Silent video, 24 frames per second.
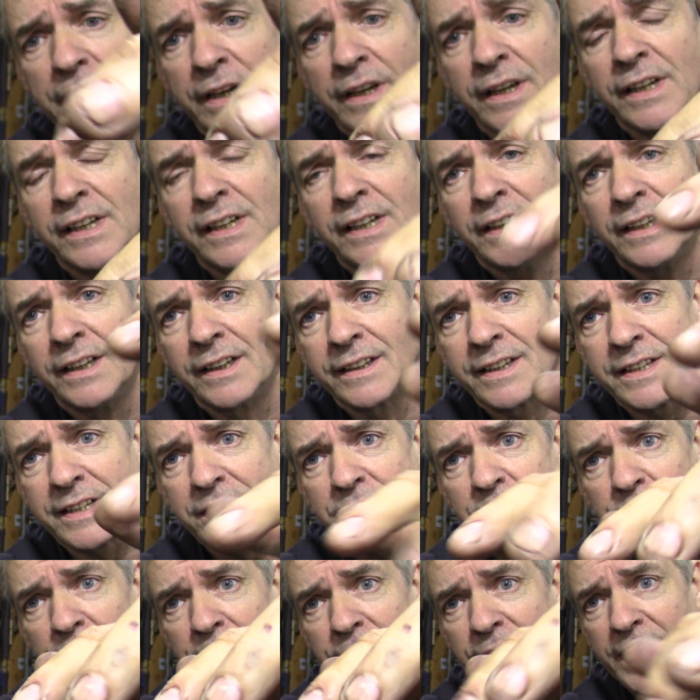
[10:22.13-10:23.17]
And this is
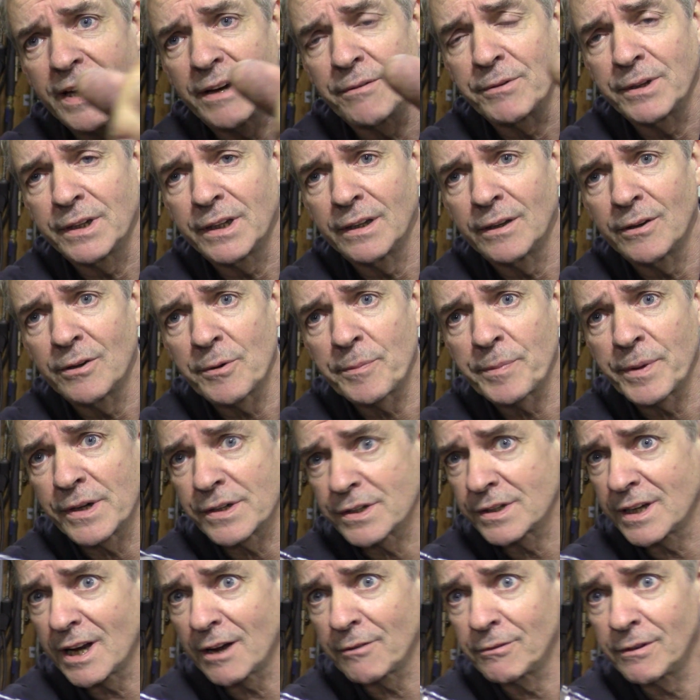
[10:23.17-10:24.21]
what you get when you're low
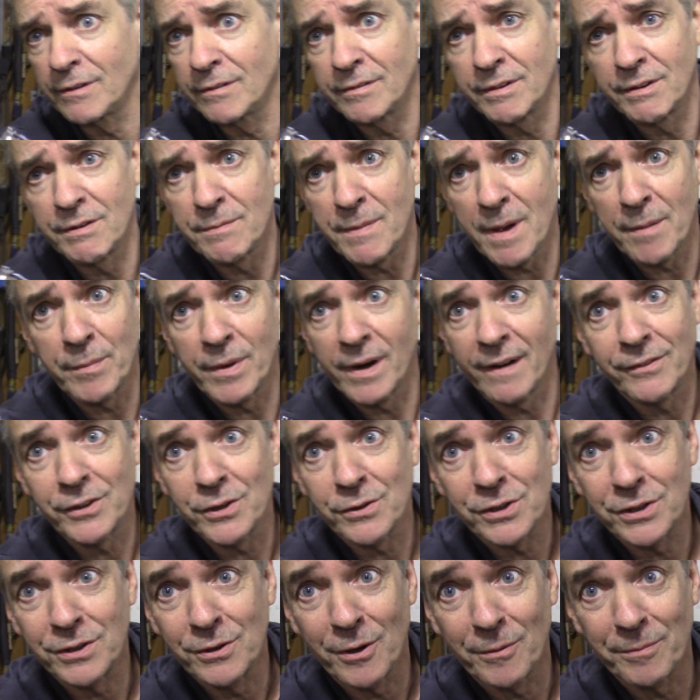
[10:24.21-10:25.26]
pressure. Now remember, I've
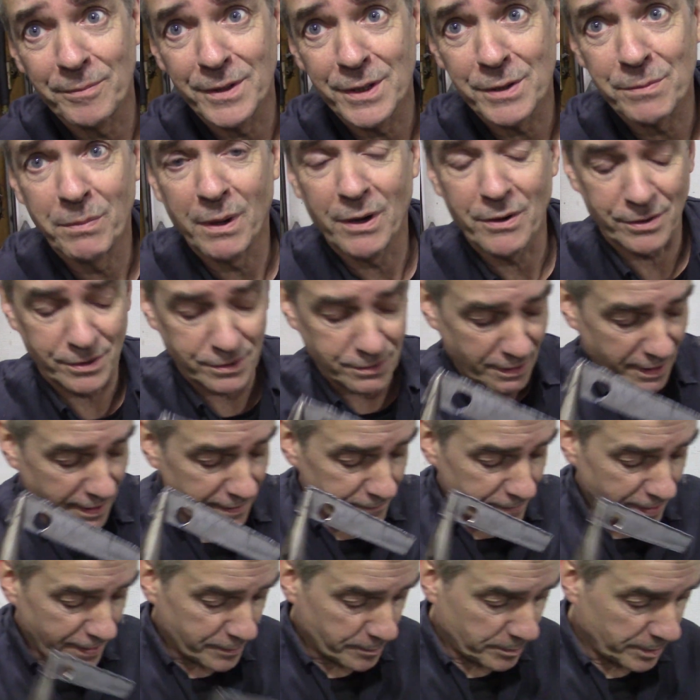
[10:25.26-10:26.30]
just opened this box, so I haven't
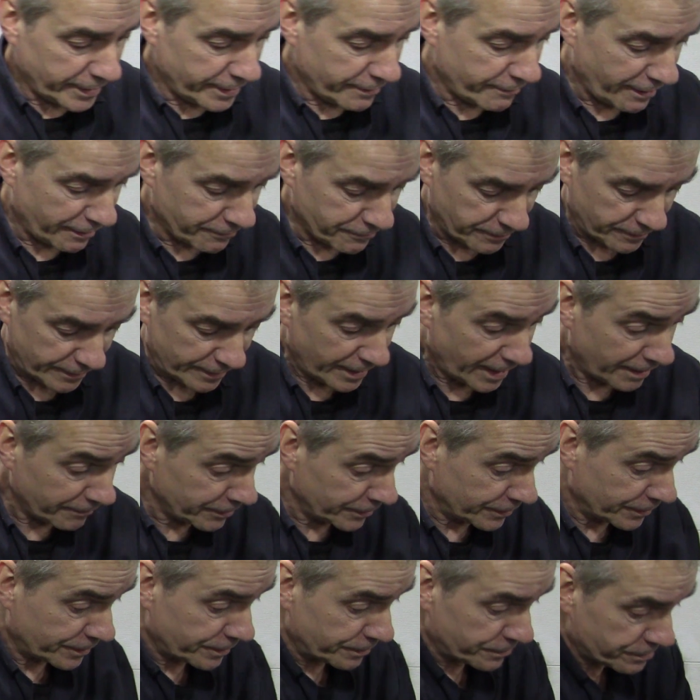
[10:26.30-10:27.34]
had to play around with it. I'm
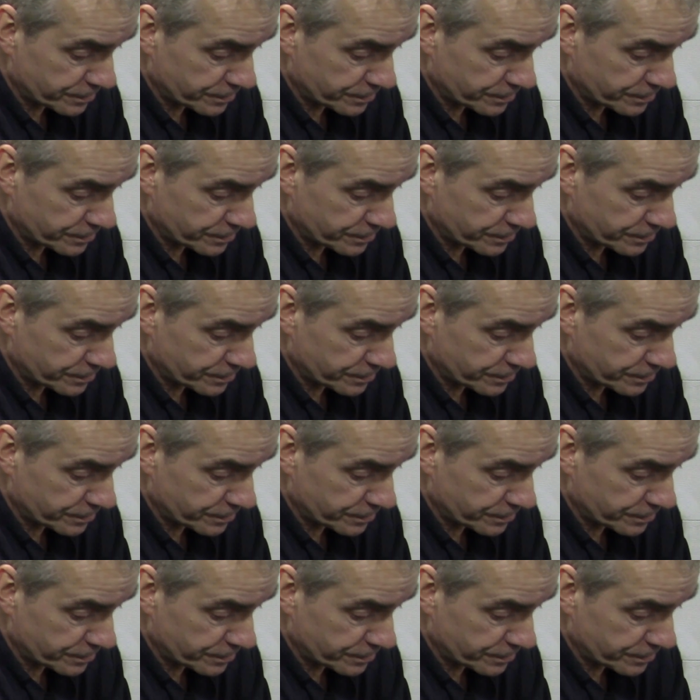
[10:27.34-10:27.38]
going to cut